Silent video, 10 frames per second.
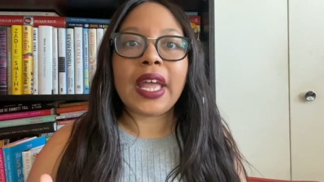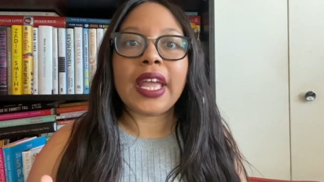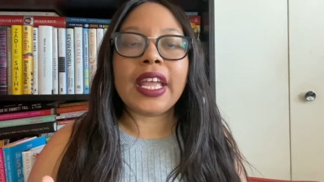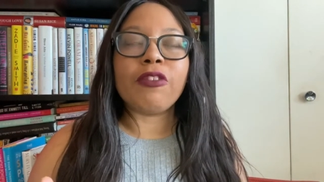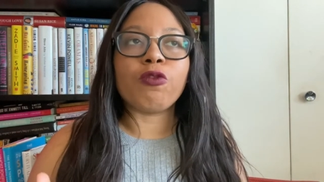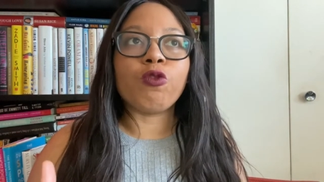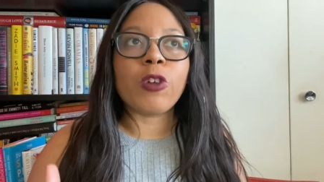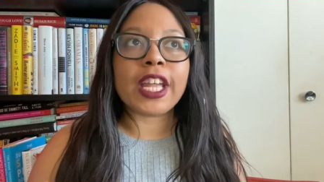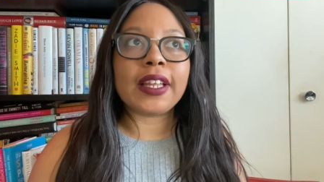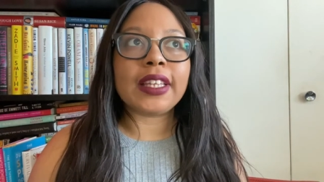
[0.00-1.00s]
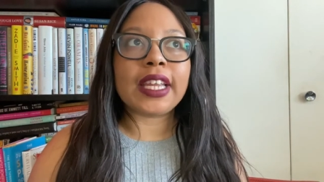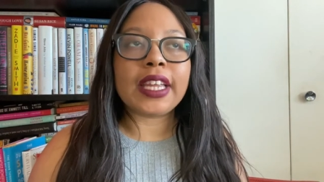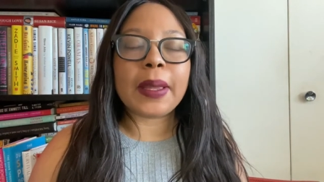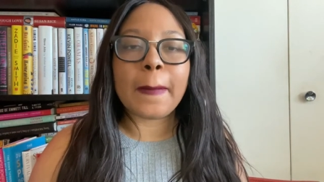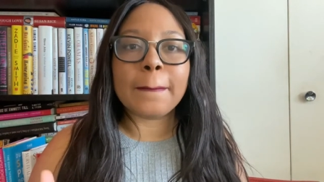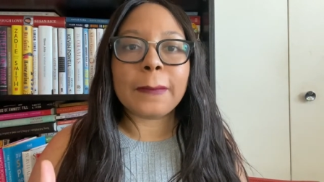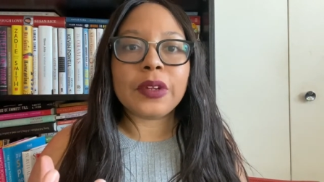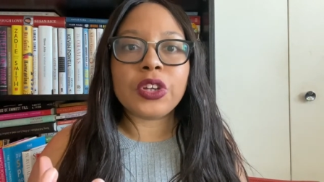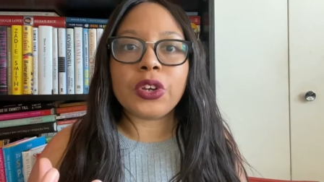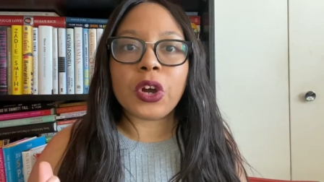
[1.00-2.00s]
it really,
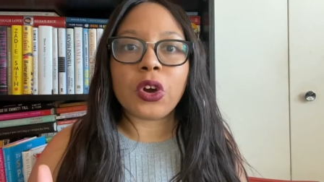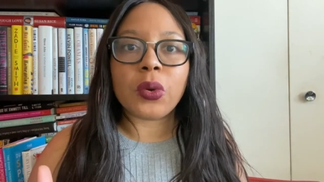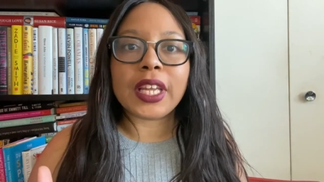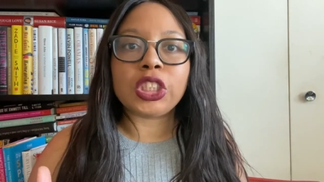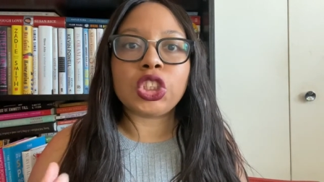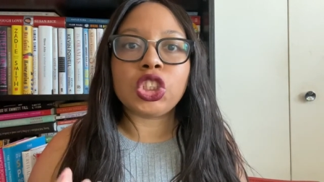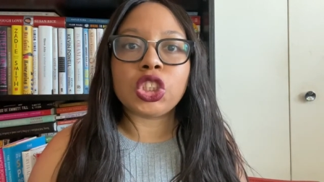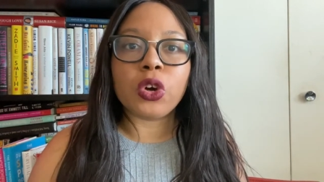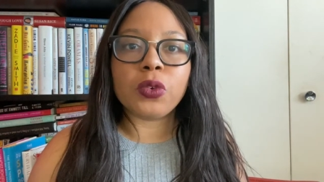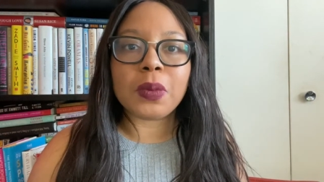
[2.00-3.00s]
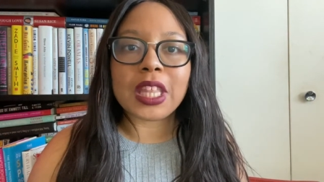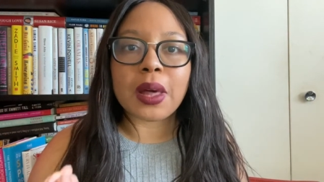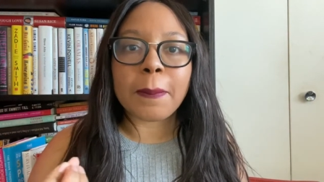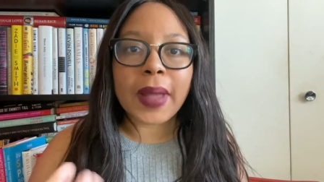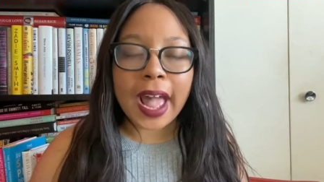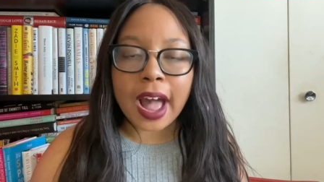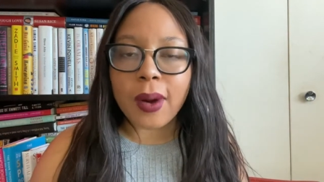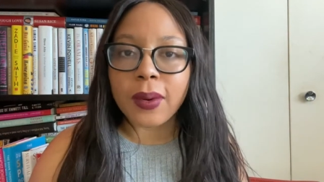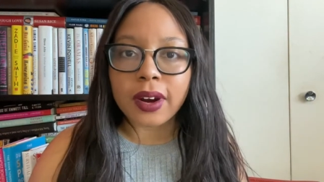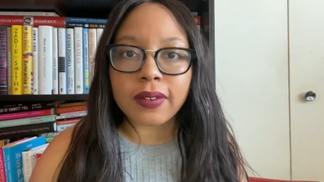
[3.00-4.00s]
you know, it showed me the
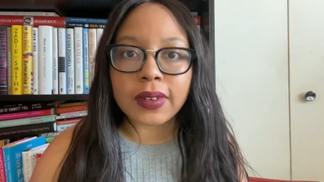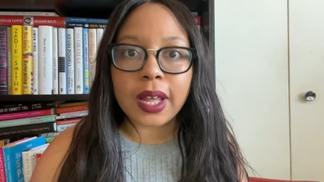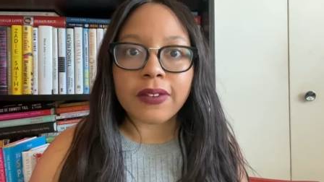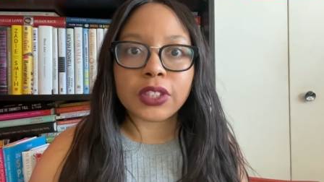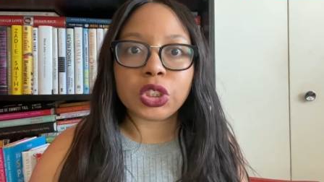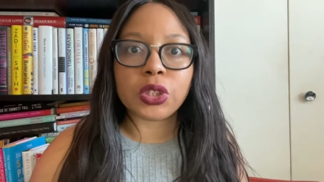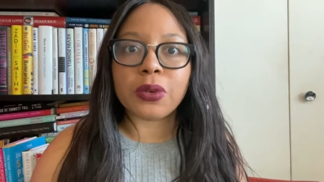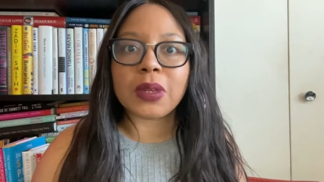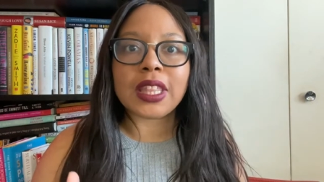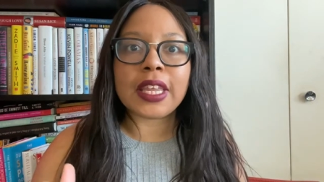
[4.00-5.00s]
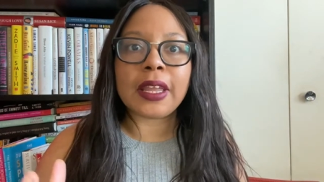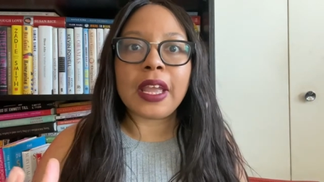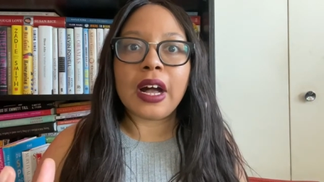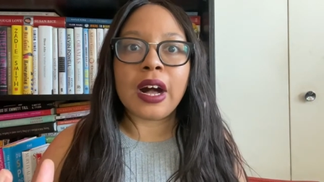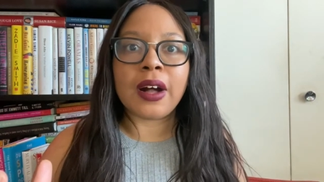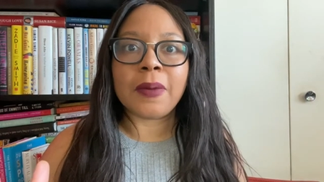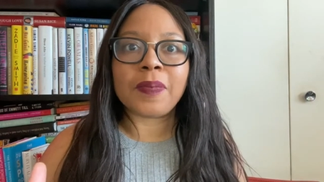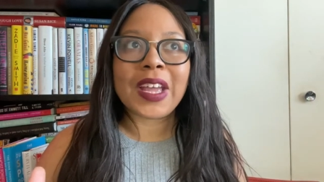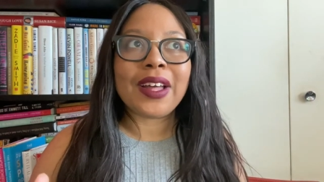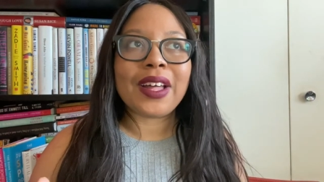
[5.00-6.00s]
power of love. It showed me the, um,
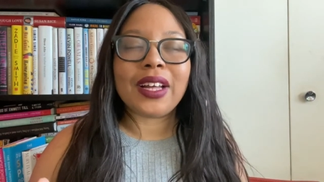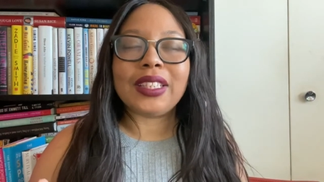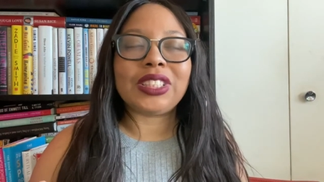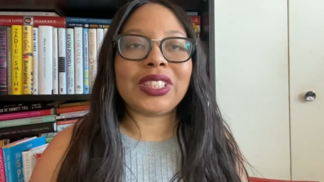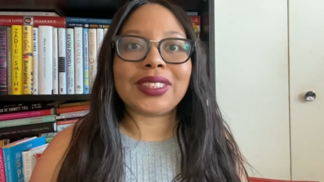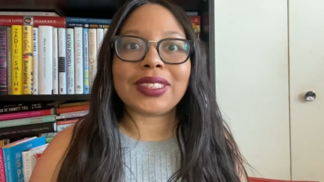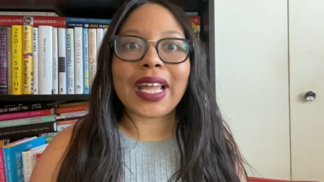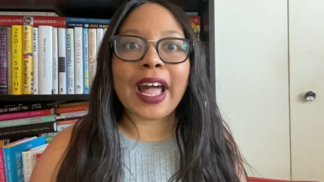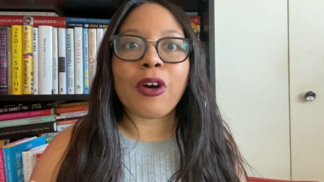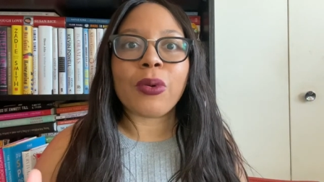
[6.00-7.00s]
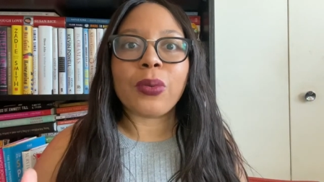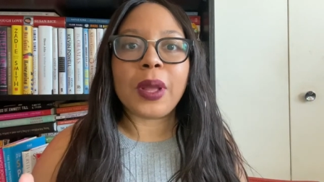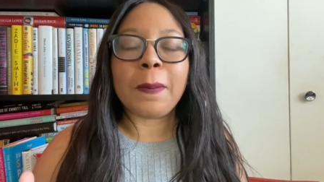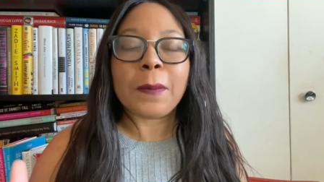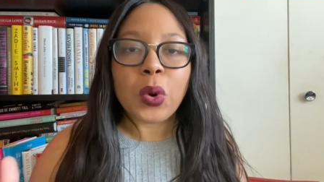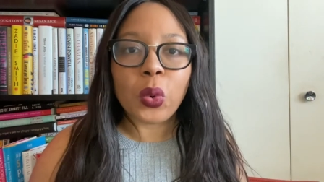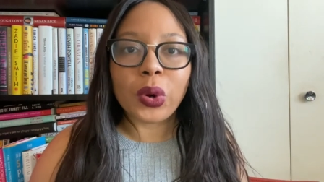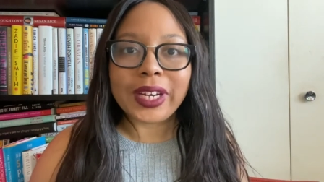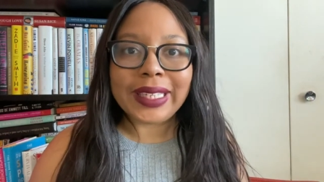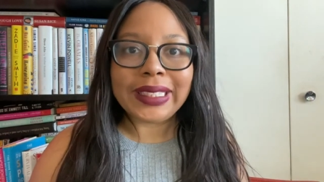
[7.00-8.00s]
just how
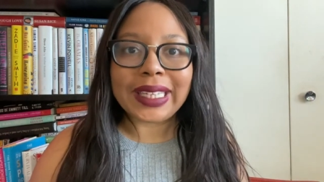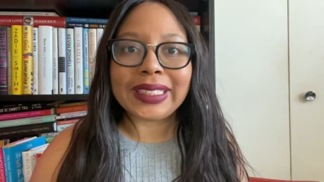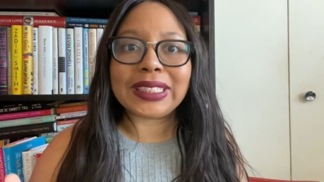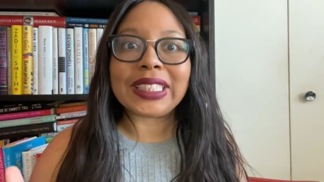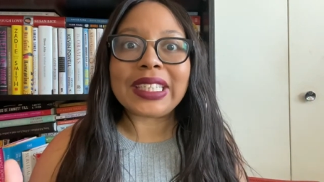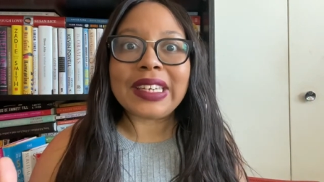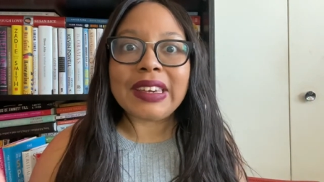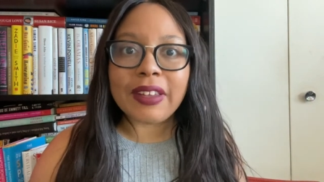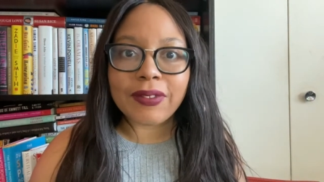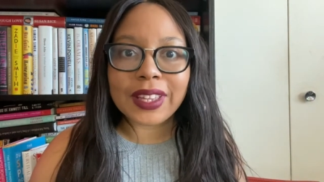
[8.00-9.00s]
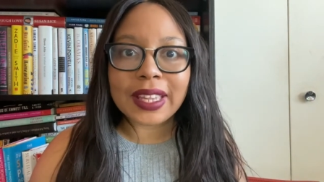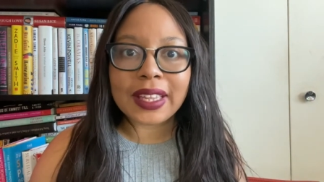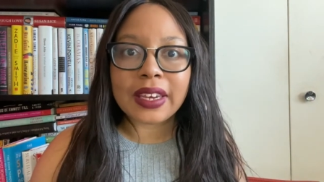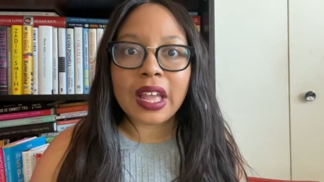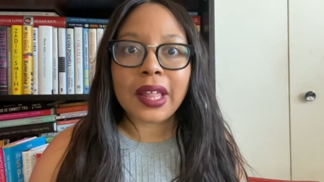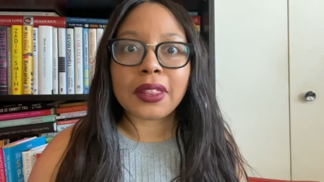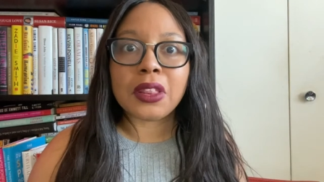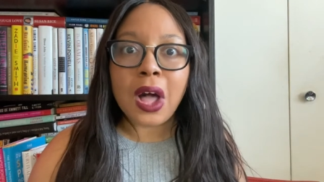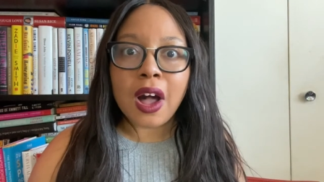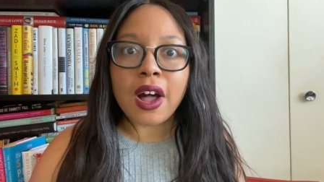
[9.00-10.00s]
important and significant
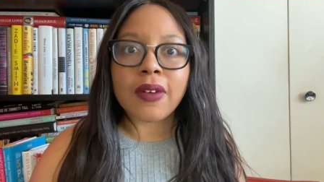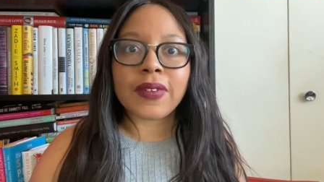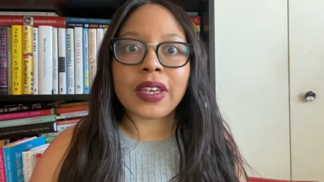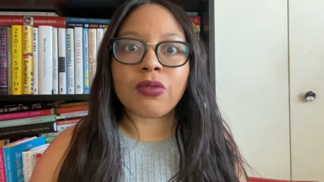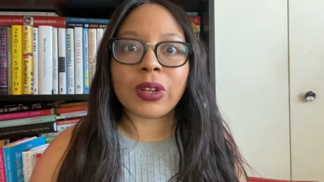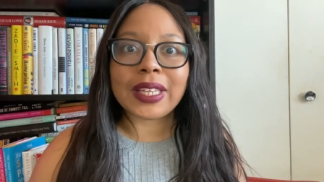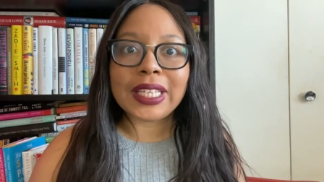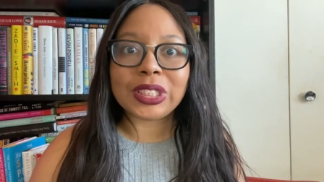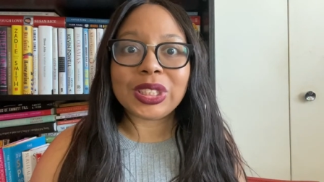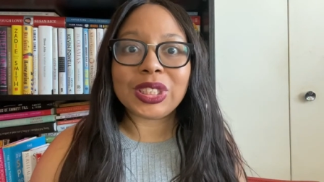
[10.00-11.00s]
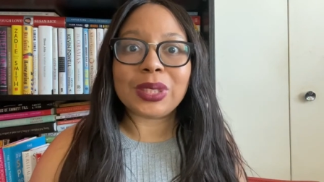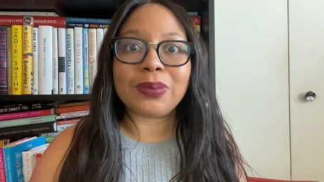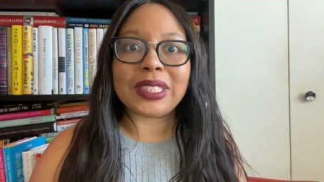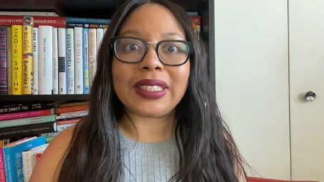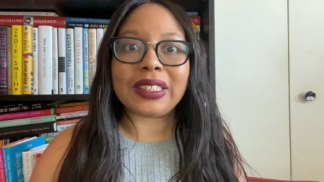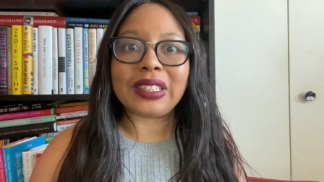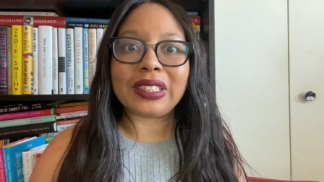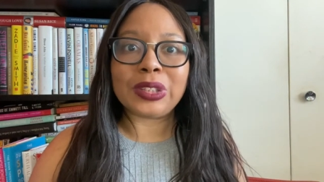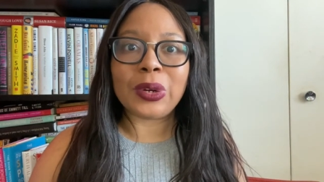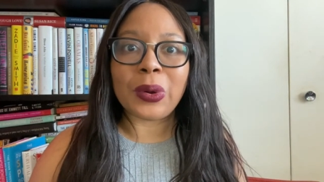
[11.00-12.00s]
love and relationships and,
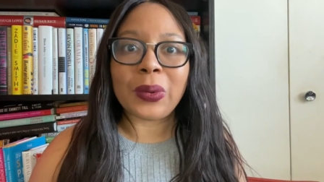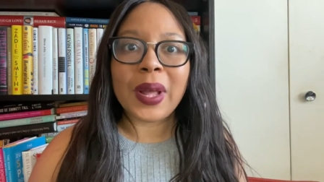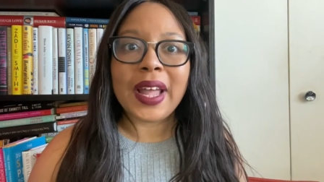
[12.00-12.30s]
you know,